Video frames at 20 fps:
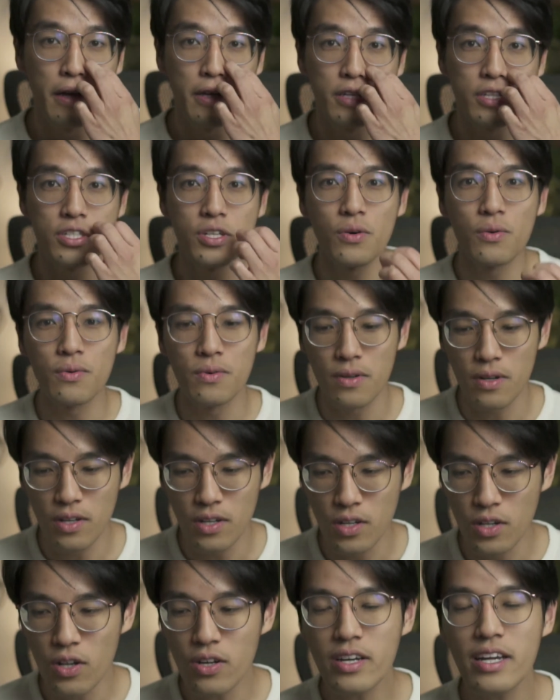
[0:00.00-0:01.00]
So
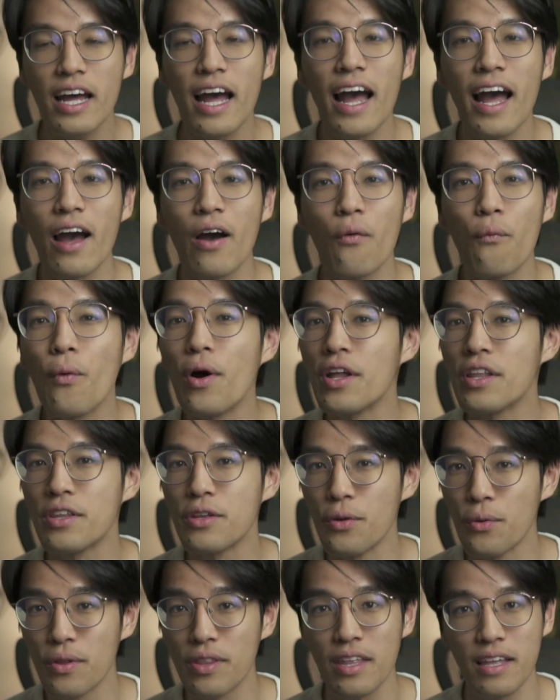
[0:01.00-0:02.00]
look at
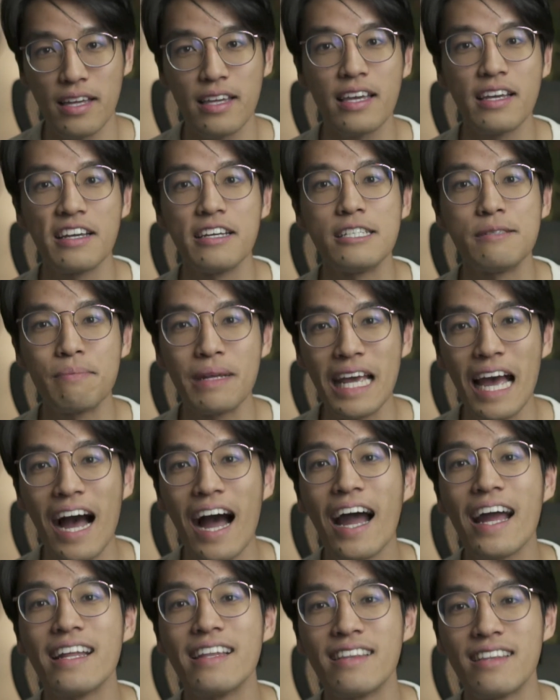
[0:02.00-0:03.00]
what your thinking is
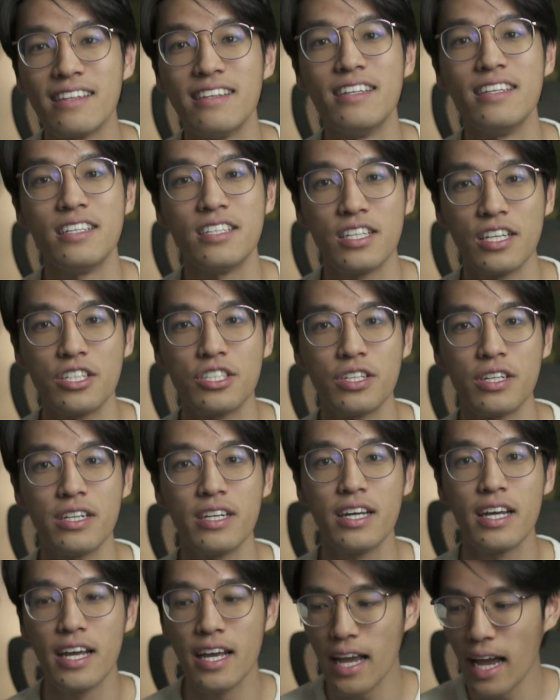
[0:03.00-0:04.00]
behind the
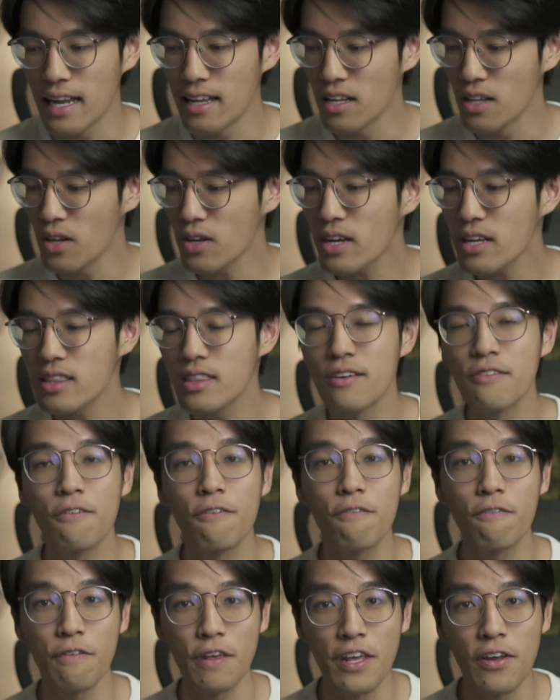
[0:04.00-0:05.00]
decision and look at the
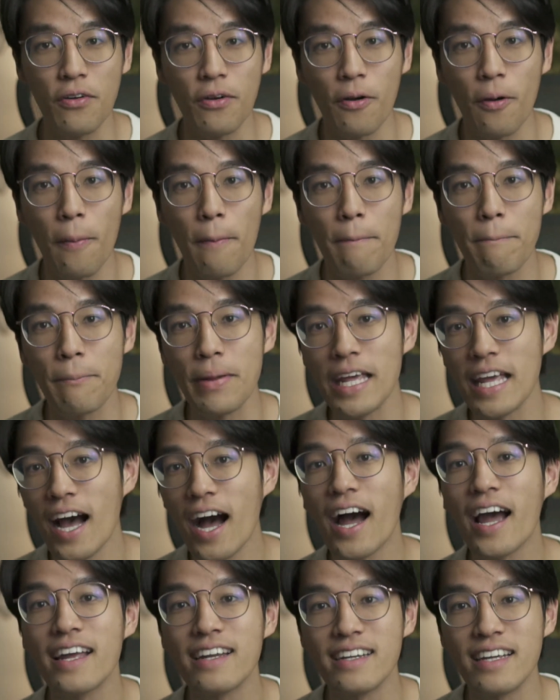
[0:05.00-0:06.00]
fear
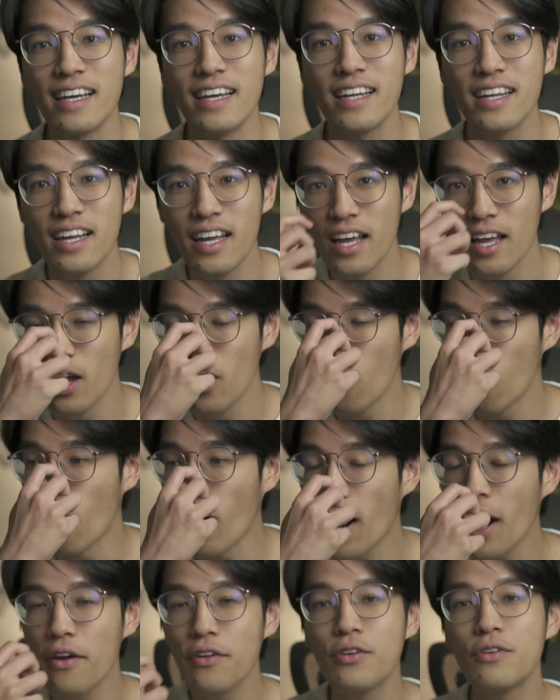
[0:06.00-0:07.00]
behind it.
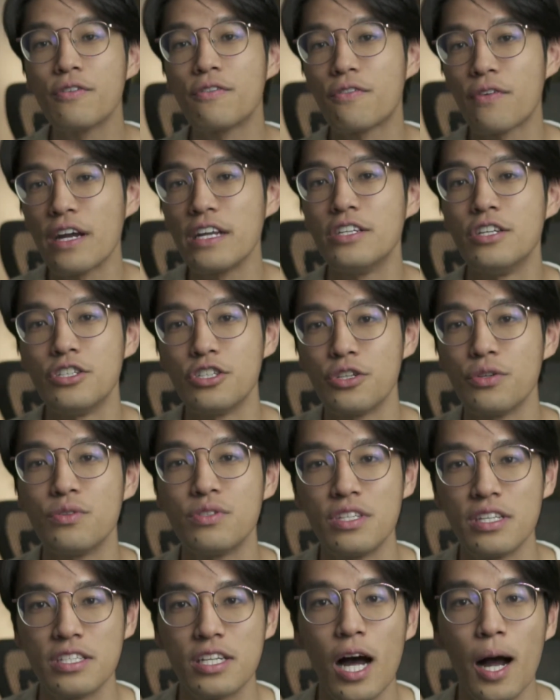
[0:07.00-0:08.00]
Why are you afraid to
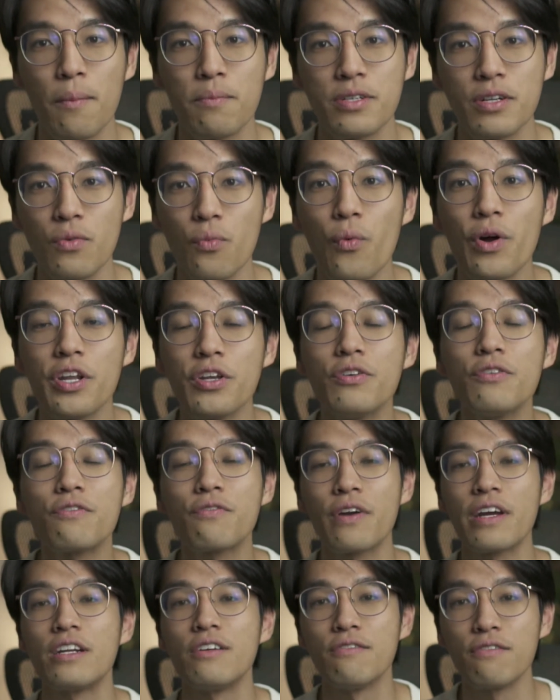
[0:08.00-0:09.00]
choose this option? What are you
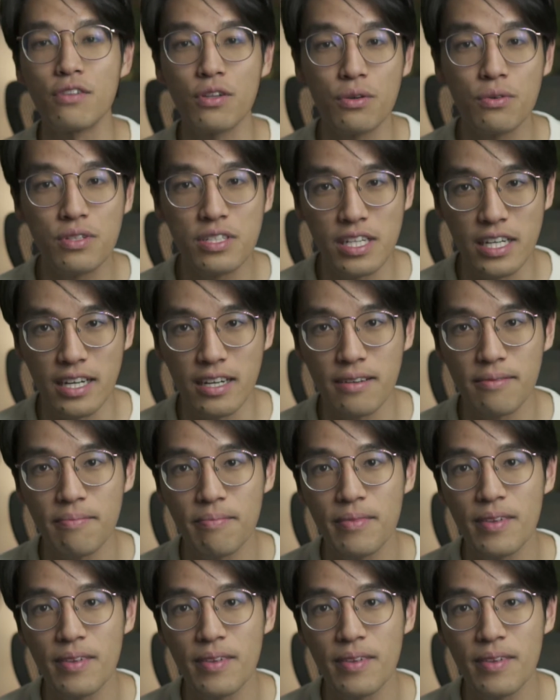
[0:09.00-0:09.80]
afraid of losing?